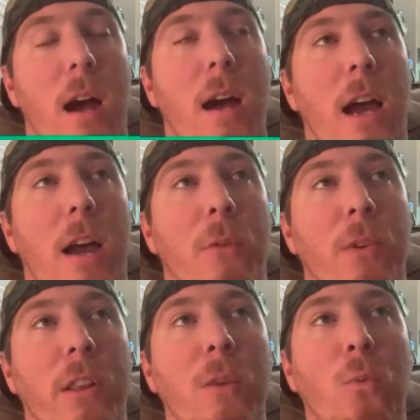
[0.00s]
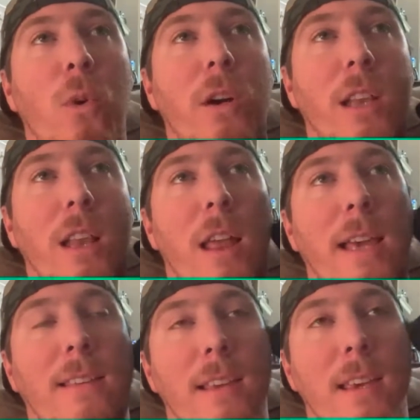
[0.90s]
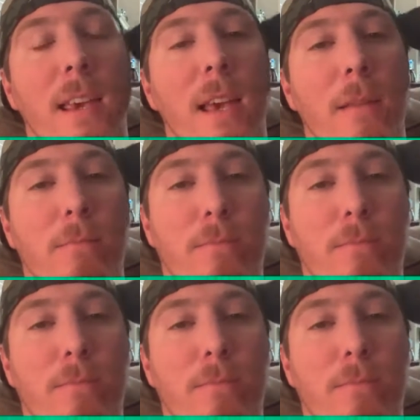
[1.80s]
I really would like to get.